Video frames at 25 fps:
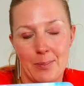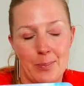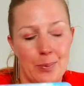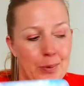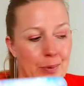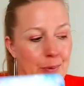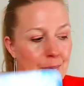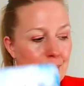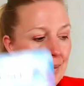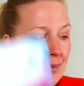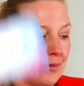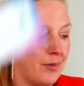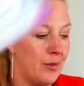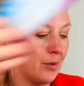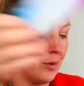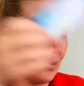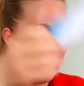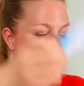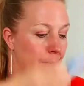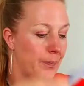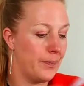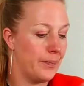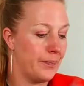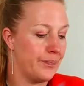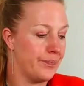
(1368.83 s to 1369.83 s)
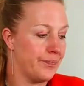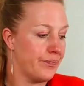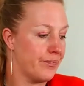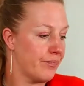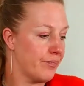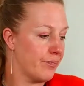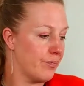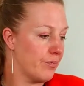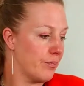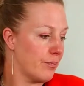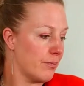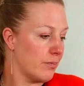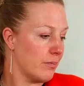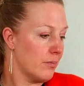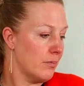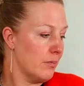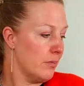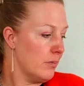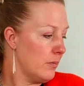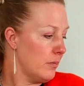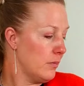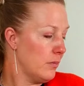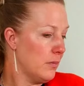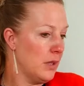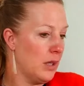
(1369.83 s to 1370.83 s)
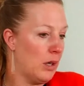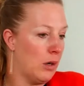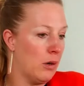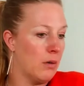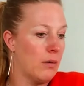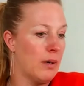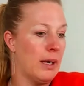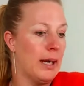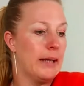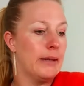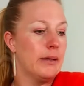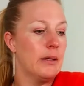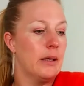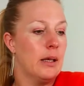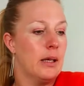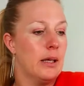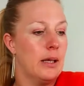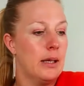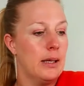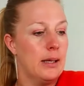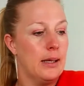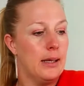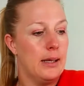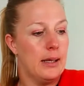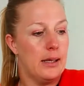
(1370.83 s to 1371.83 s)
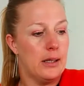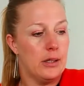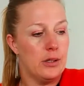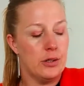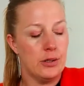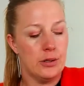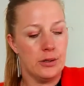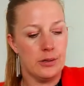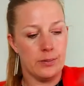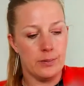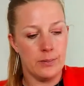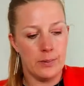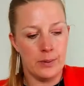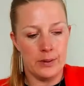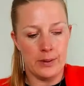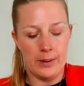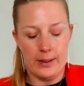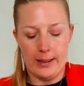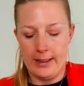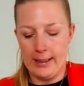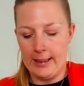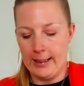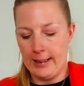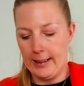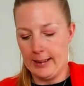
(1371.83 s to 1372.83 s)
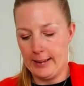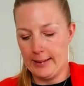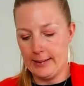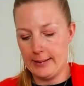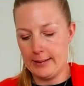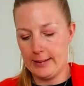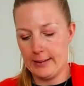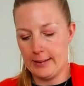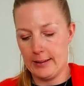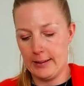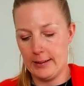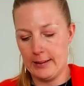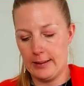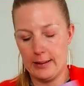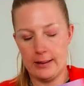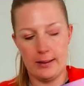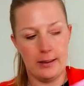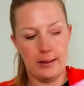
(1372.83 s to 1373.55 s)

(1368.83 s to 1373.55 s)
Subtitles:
Beautiful. All right. I just want to ask,